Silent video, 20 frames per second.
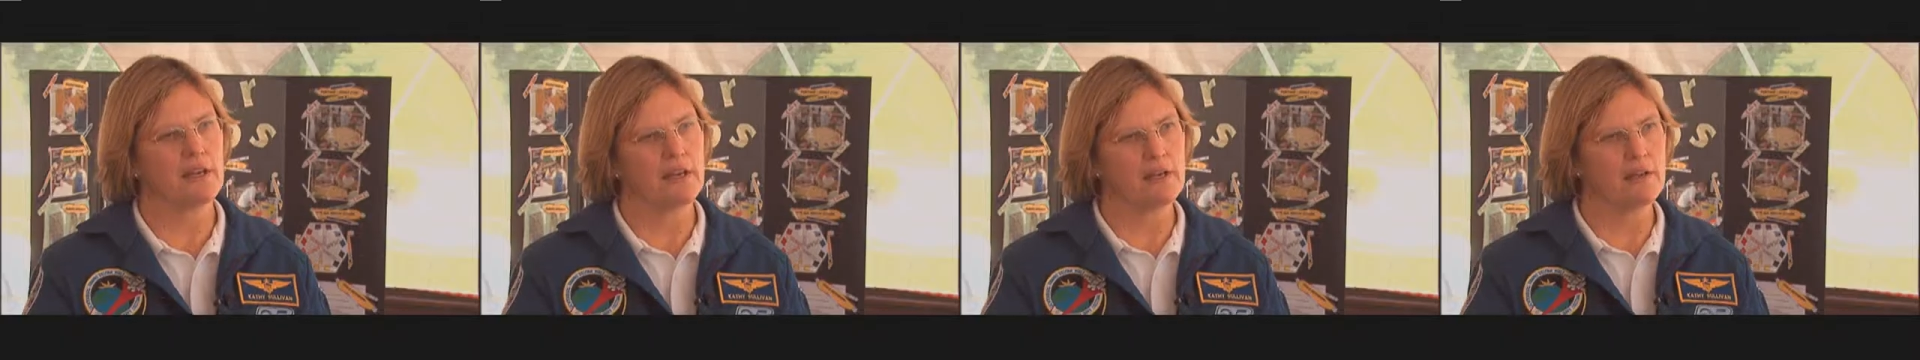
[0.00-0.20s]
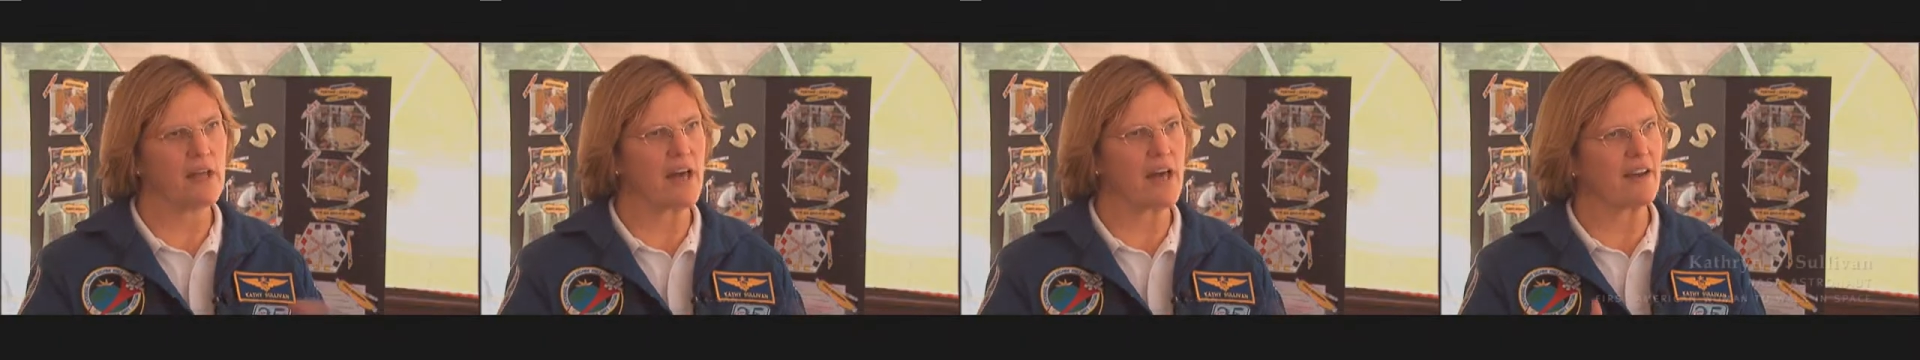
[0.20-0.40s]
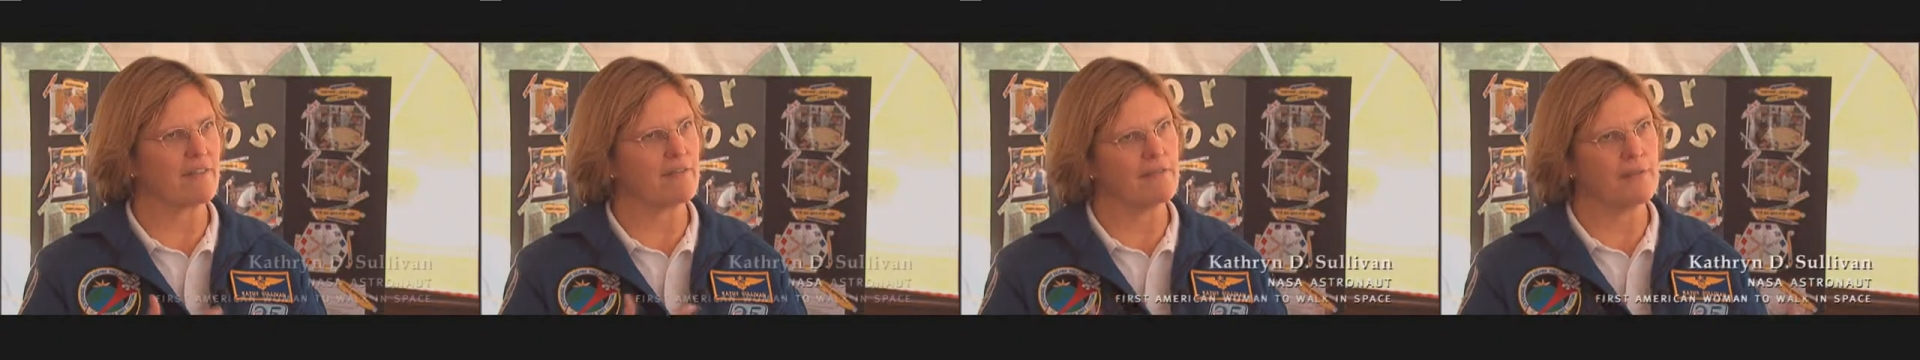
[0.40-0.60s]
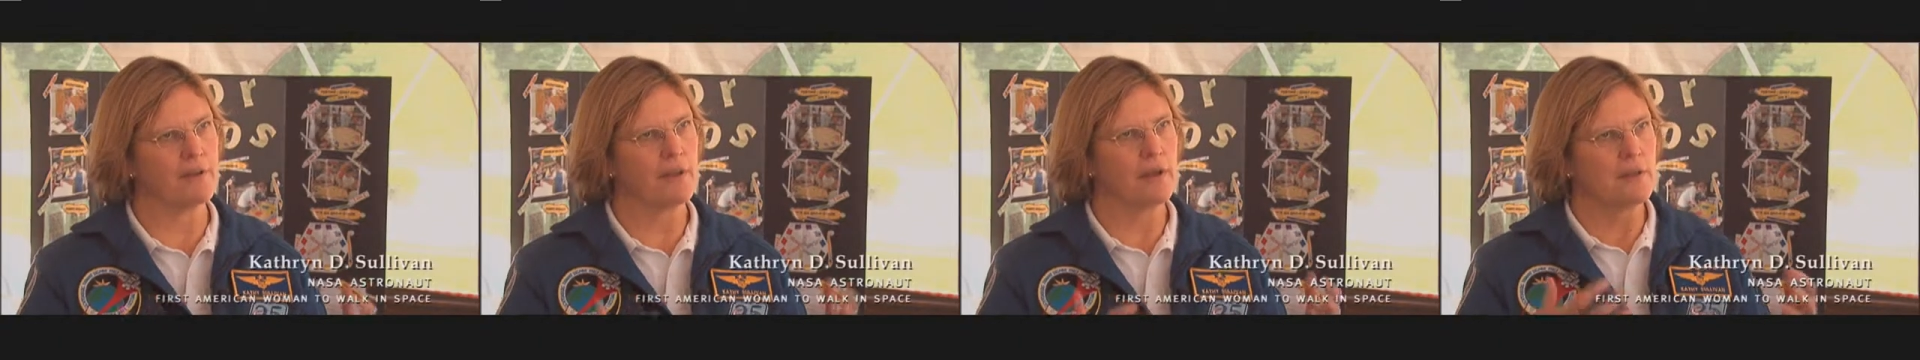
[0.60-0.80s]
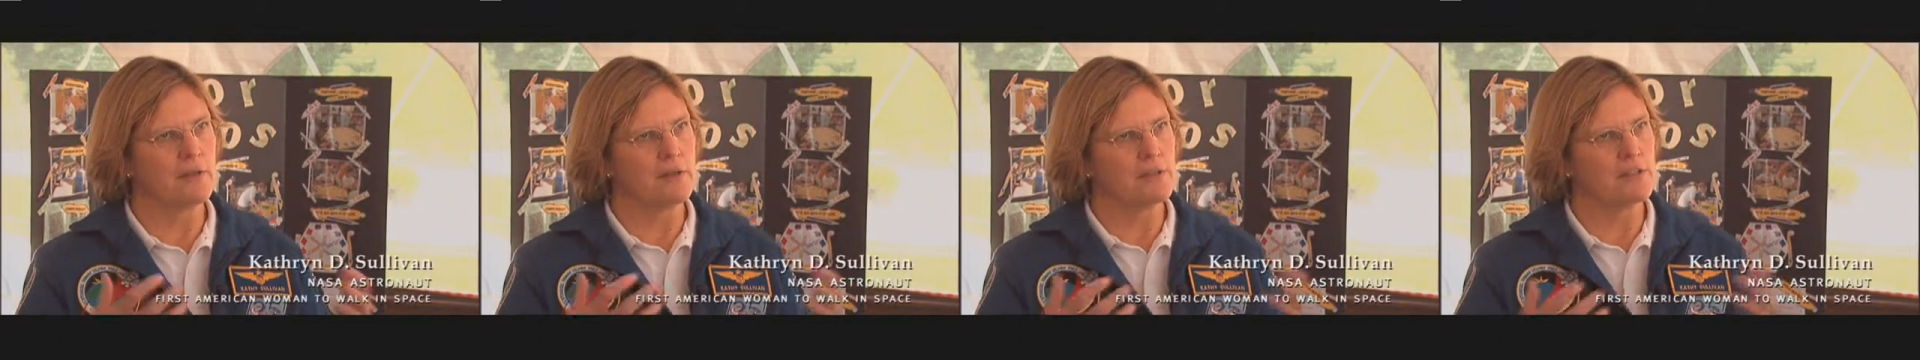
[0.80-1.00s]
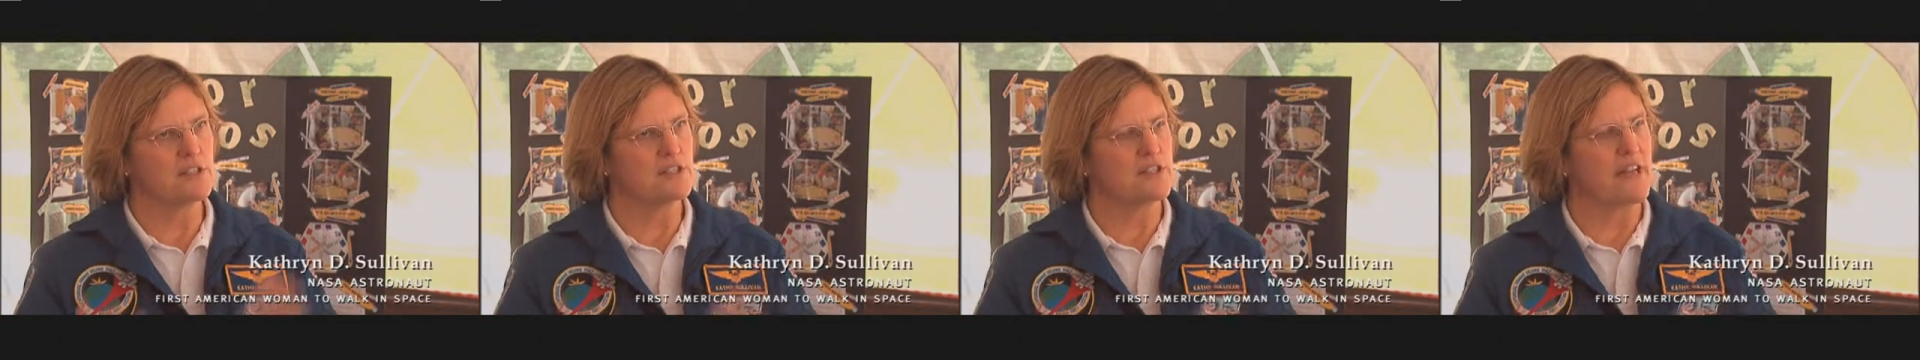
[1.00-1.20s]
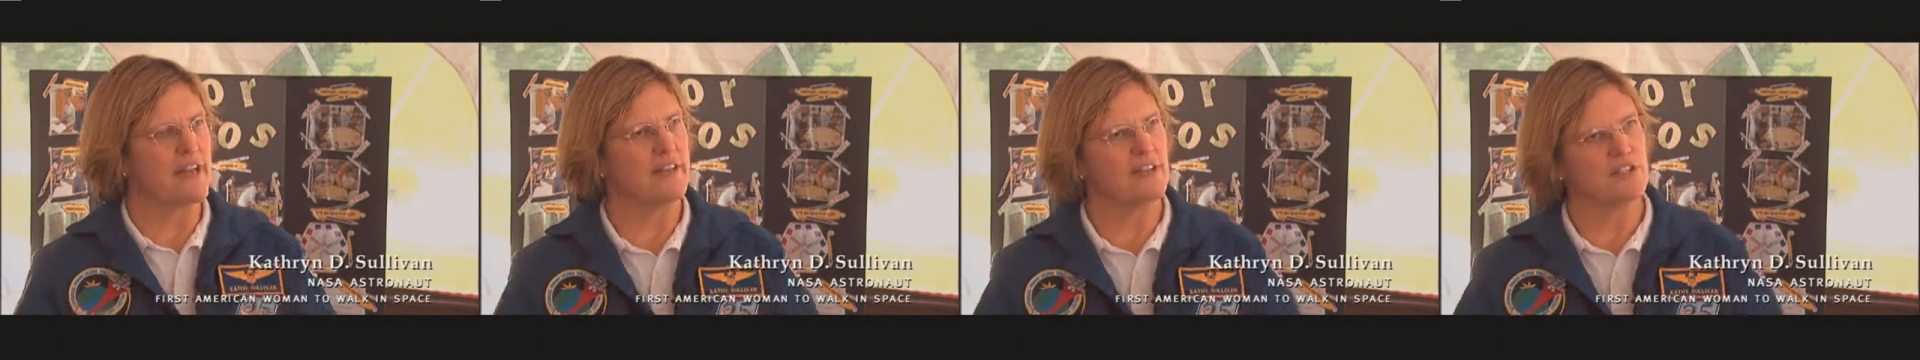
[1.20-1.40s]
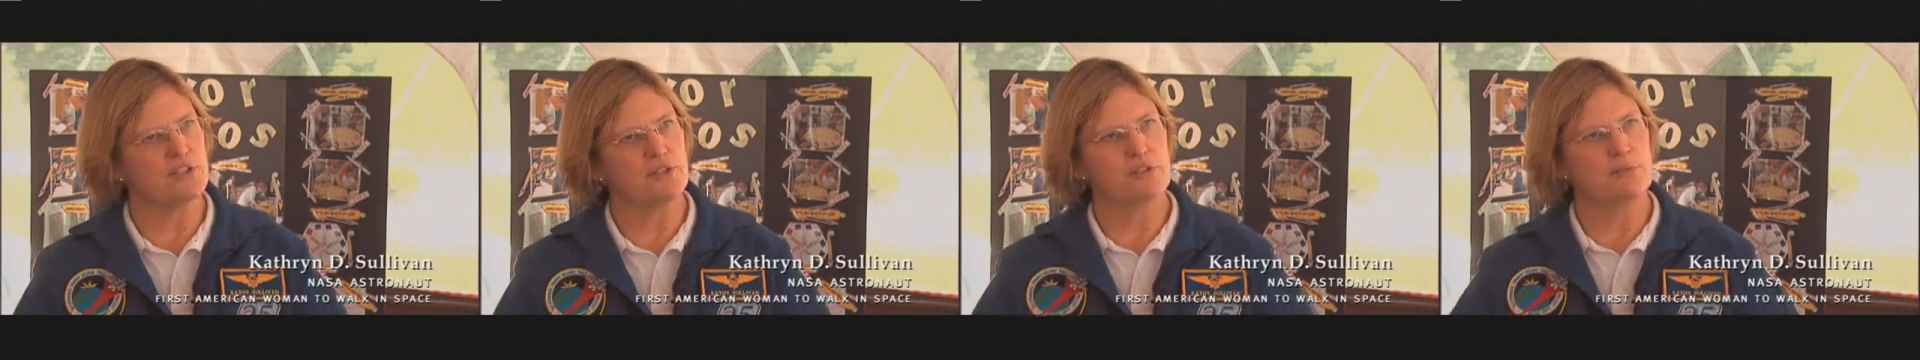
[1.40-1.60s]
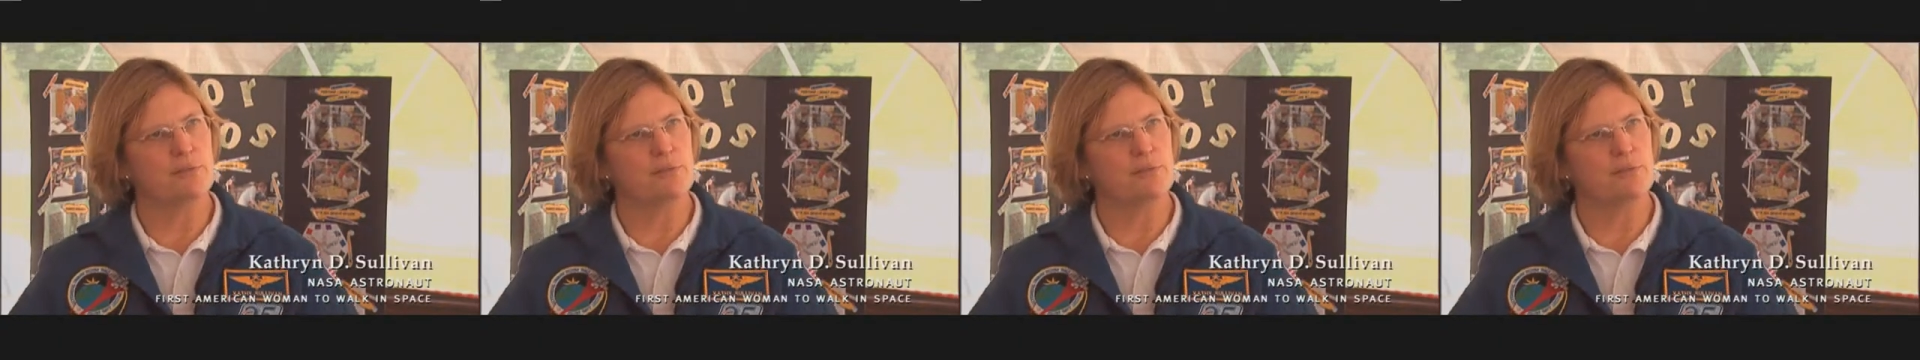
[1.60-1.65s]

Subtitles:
A lot of science